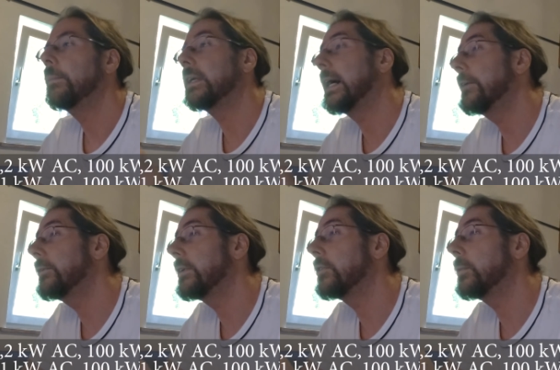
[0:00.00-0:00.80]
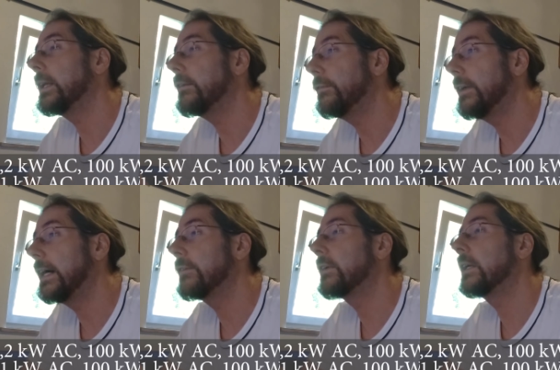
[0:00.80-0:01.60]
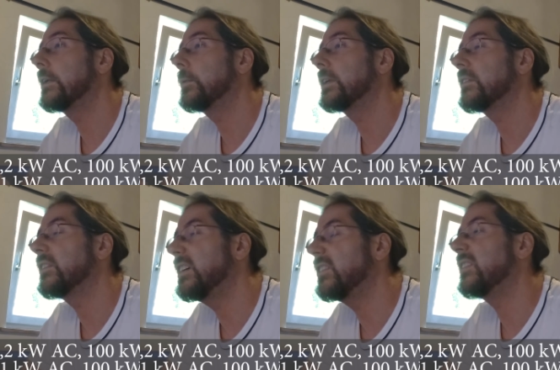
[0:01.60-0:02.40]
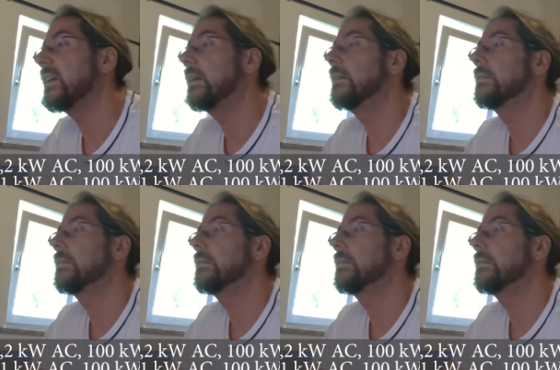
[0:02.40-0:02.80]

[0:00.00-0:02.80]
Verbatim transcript: but 125 kilowatt on DC.